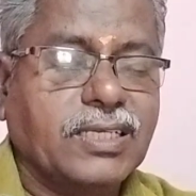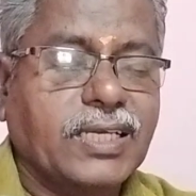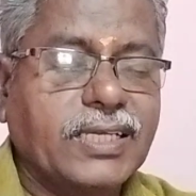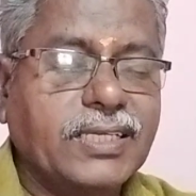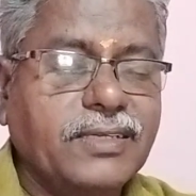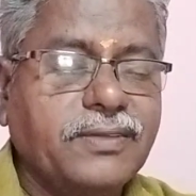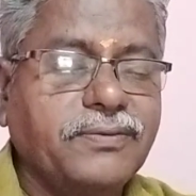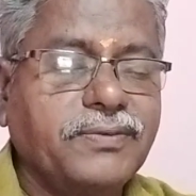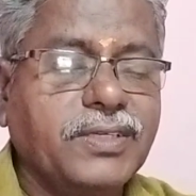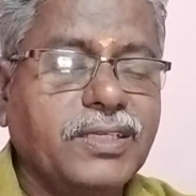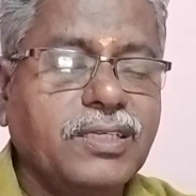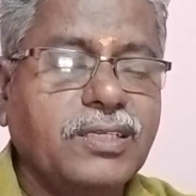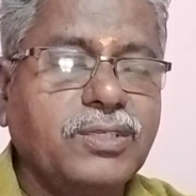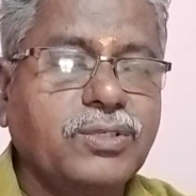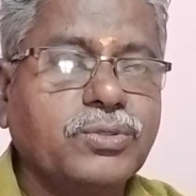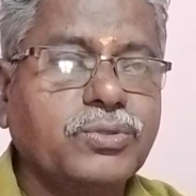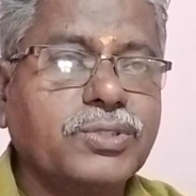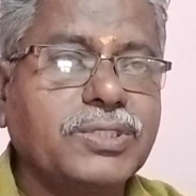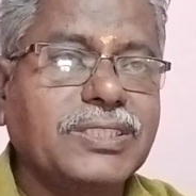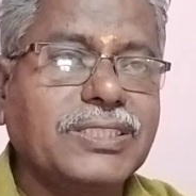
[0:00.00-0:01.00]
I, we,
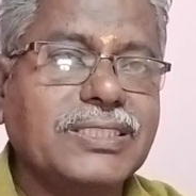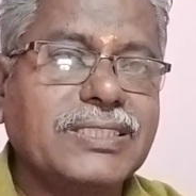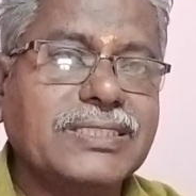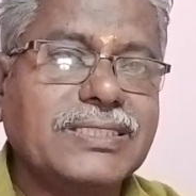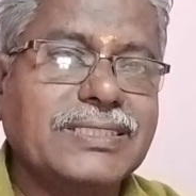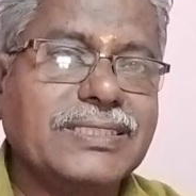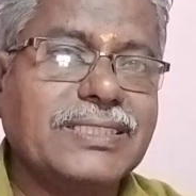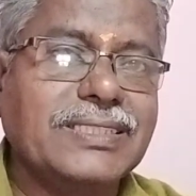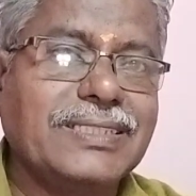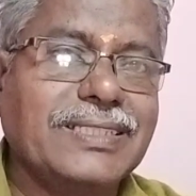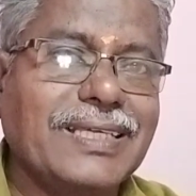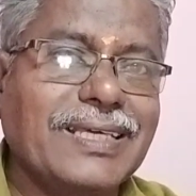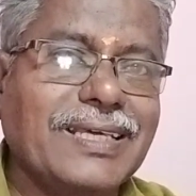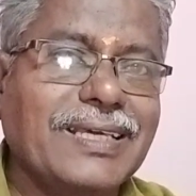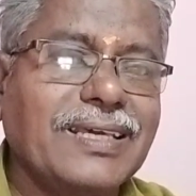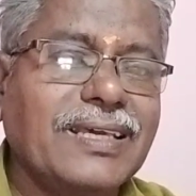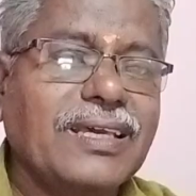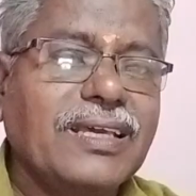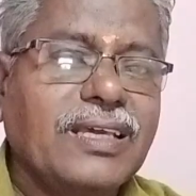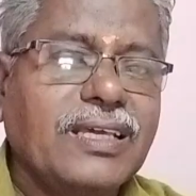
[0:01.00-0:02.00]
you, he, she,
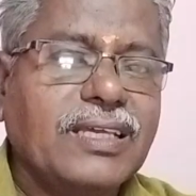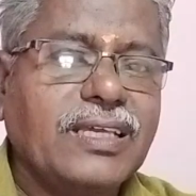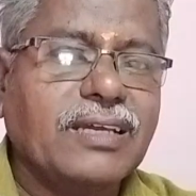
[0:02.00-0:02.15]
they,